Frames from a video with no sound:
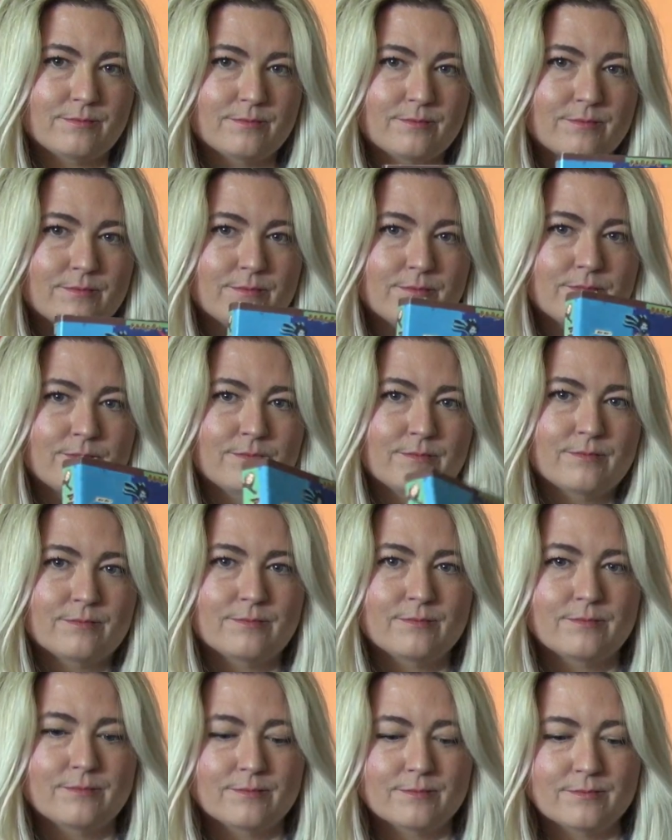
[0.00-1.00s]

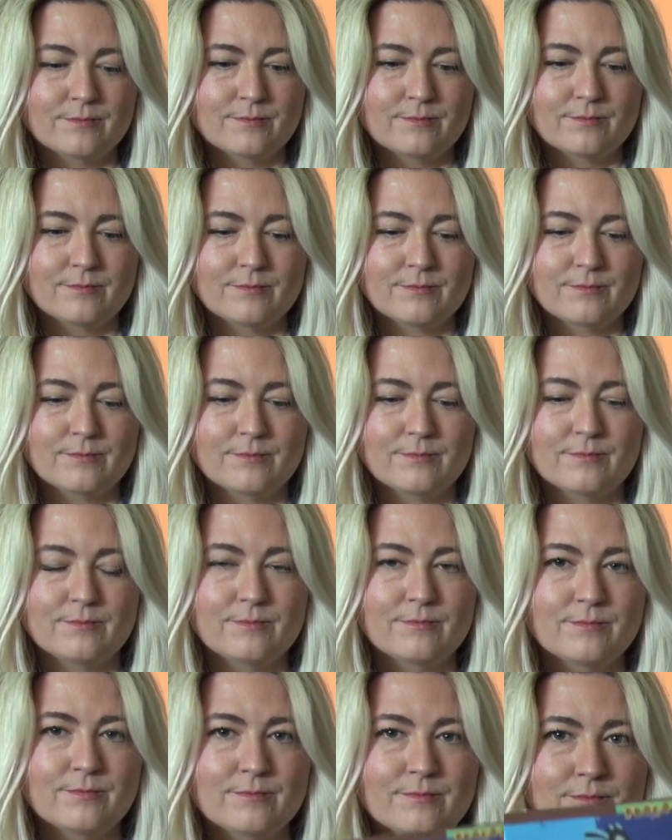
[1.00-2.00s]

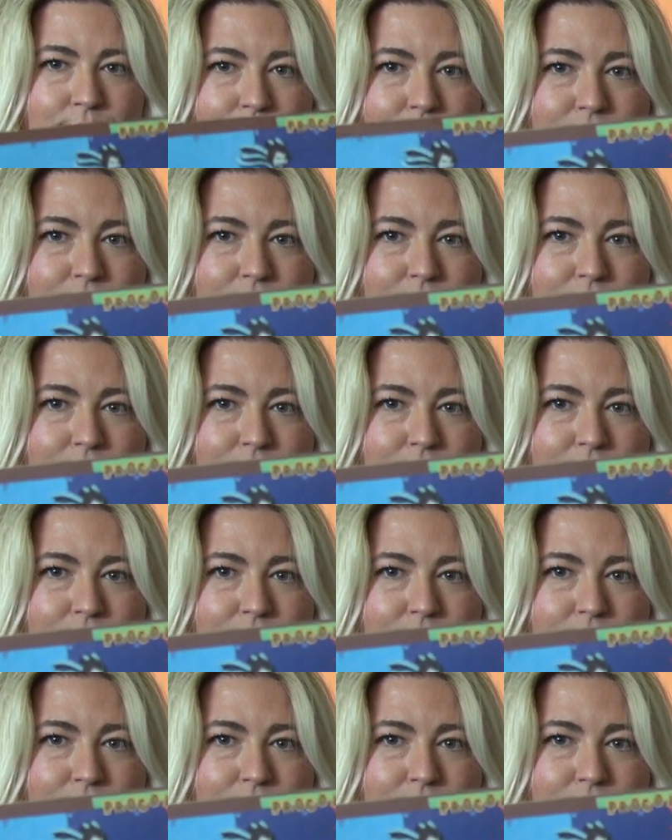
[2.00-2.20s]
(not speaking)